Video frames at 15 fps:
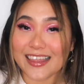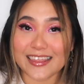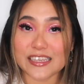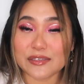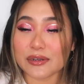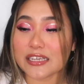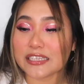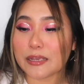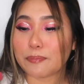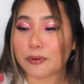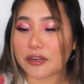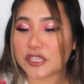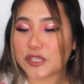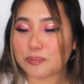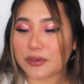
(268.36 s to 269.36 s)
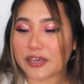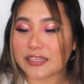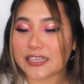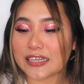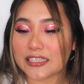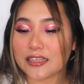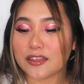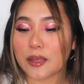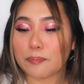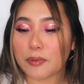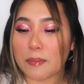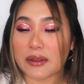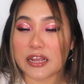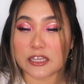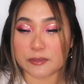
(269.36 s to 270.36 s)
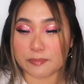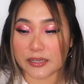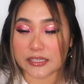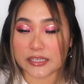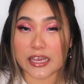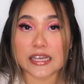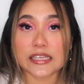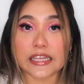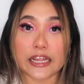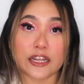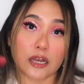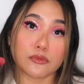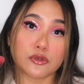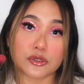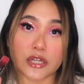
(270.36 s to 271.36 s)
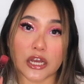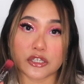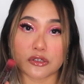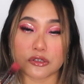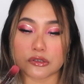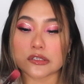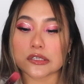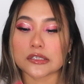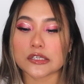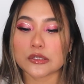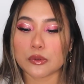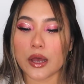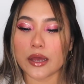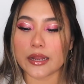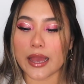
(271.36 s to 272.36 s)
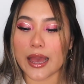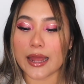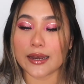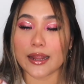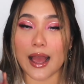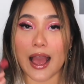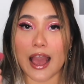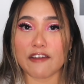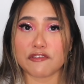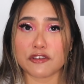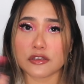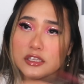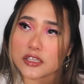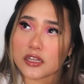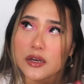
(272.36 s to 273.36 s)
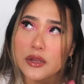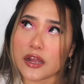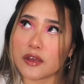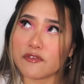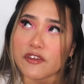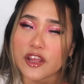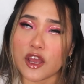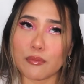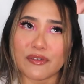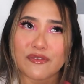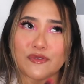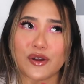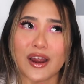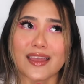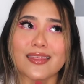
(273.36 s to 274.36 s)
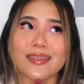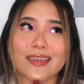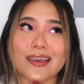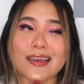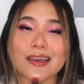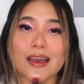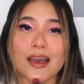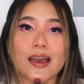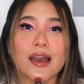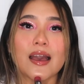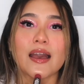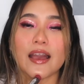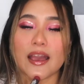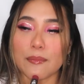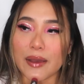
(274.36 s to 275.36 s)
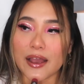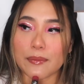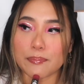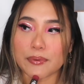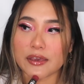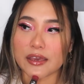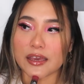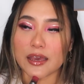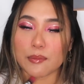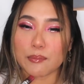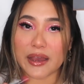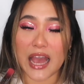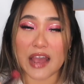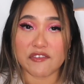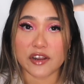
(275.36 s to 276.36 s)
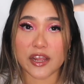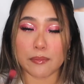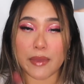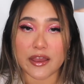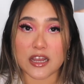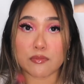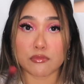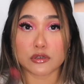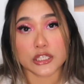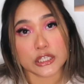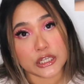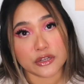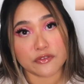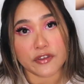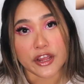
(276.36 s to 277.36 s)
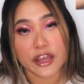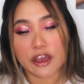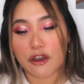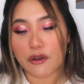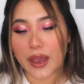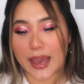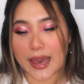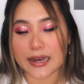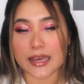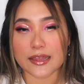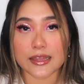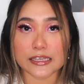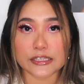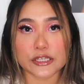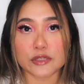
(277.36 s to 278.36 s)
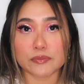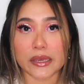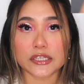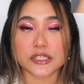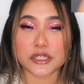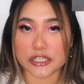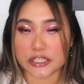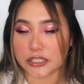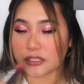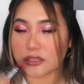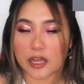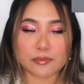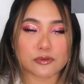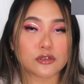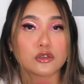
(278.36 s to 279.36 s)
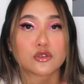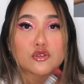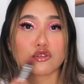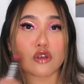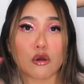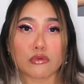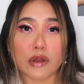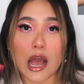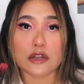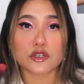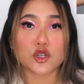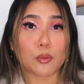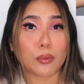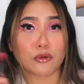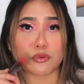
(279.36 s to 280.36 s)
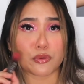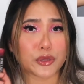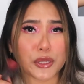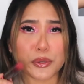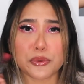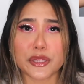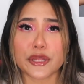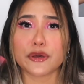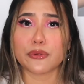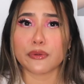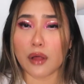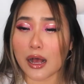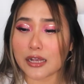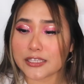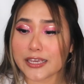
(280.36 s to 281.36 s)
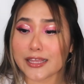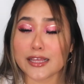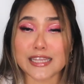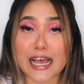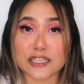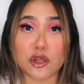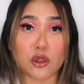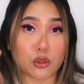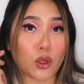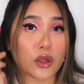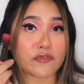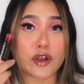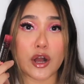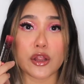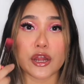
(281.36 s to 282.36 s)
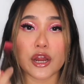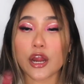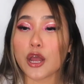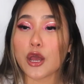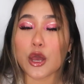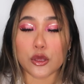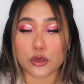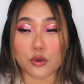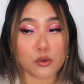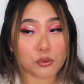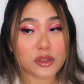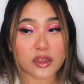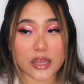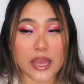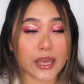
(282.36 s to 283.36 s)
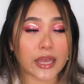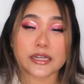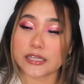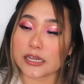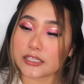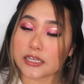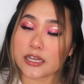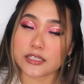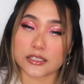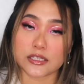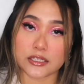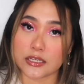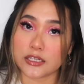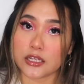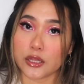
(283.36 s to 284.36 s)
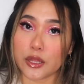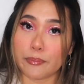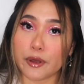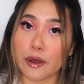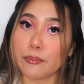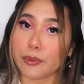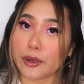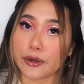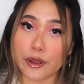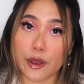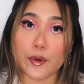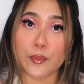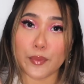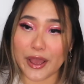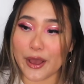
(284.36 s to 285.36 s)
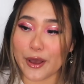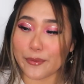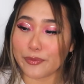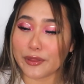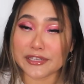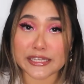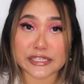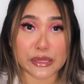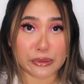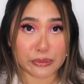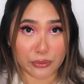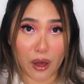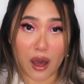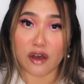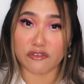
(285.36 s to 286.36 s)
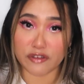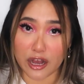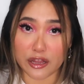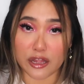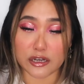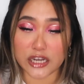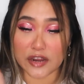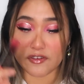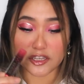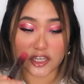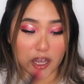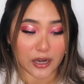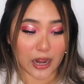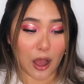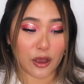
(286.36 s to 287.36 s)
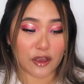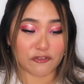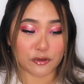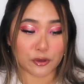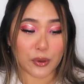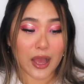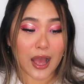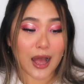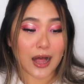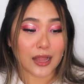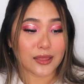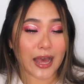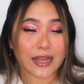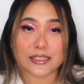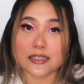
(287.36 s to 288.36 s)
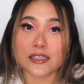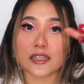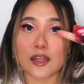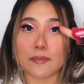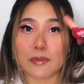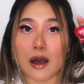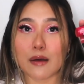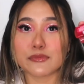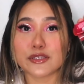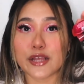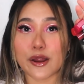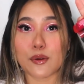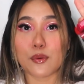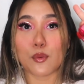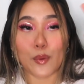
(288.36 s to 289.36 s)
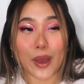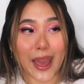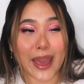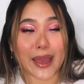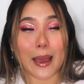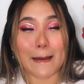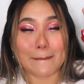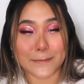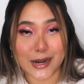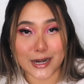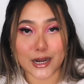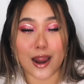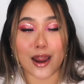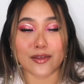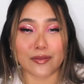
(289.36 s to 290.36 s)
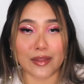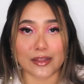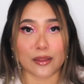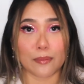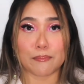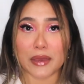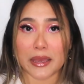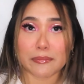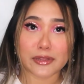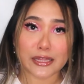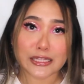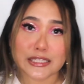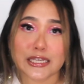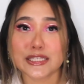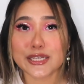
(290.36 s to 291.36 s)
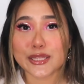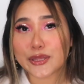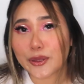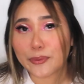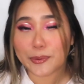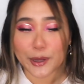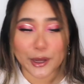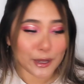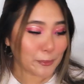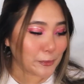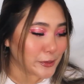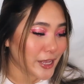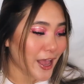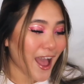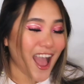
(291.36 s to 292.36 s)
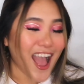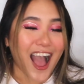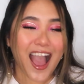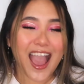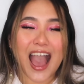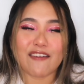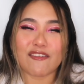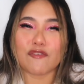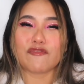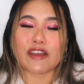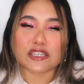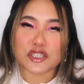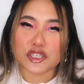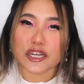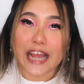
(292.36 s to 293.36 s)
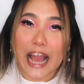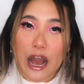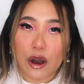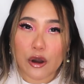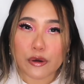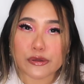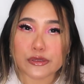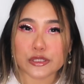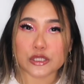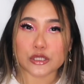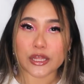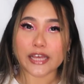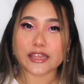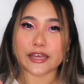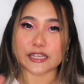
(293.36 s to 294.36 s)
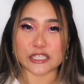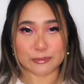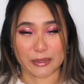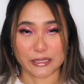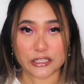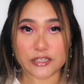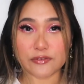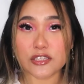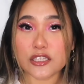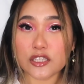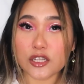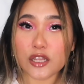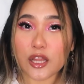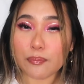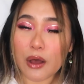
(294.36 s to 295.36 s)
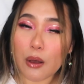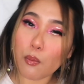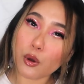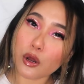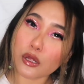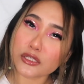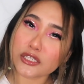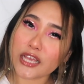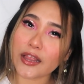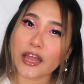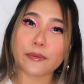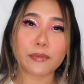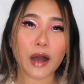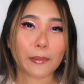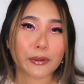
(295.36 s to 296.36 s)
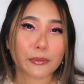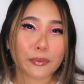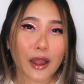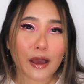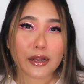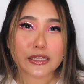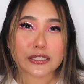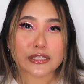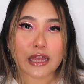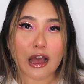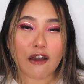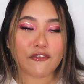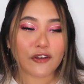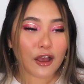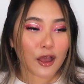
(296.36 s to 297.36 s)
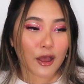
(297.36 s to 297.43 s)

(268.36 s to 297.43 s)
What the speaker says: This one is the Burt's Bee Tinted Lip Balm and Hibiscus, and Namjoon actually uses this one, and I've used this in a video before. I think it might be my everyday makeup routine video, and this just makes your lips look so natural but really, really glossy. This has a lot of color. You would think it doesn't because it's a tinted lip balm, but no ma'am, this has a lot of color. Definitely check it out if you like tinted lip balms. They're way better than like the Maybelline tinted lip balms. I haven't ventured out to like the expensive tinted lip balm world yet, like Bobbi Brown and stuff,